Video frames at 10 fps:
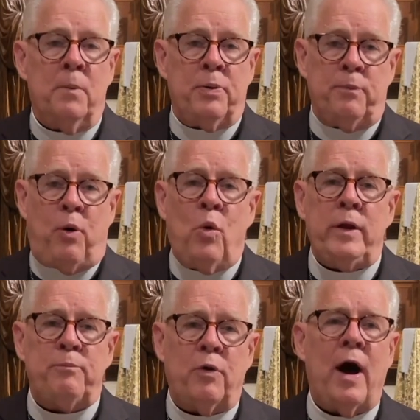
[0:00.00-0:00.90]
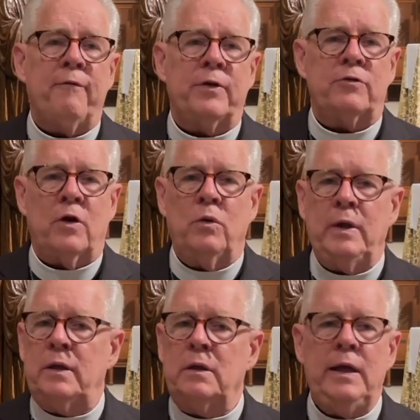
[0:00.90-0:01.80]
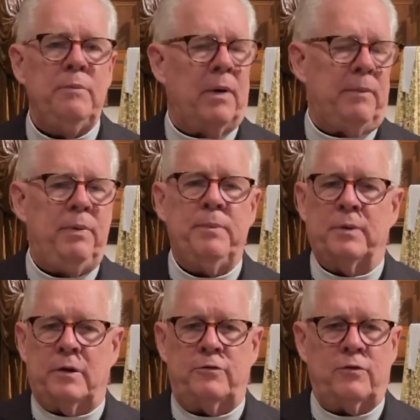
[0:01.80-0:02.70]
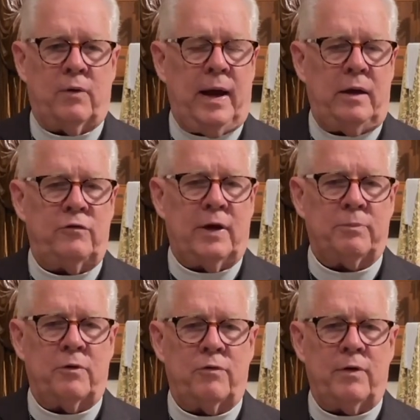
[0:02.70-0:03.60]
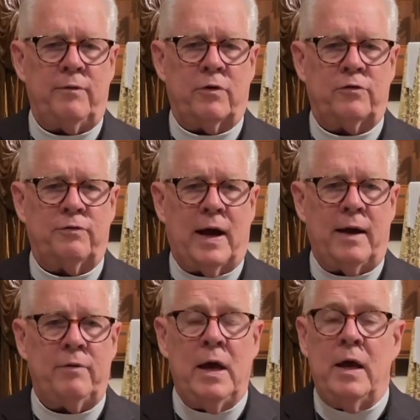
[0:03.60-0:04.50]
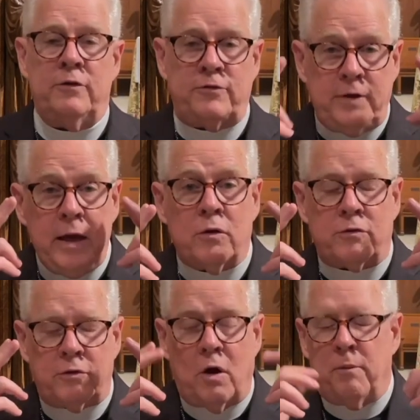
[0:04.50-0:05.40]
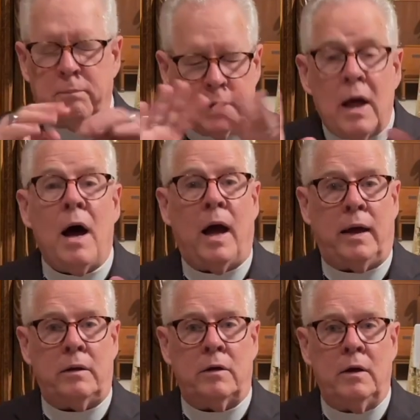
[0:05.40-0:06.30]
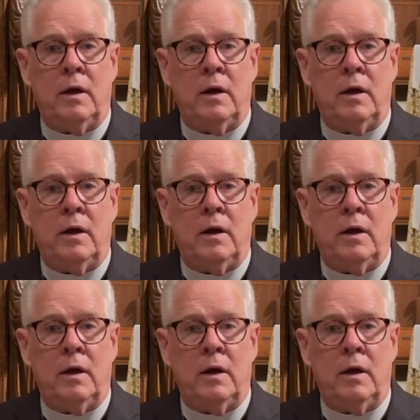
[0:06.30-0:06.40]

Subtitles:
Purported prophets only lead my people astray, chapter 3, verse 5. Seers go blind.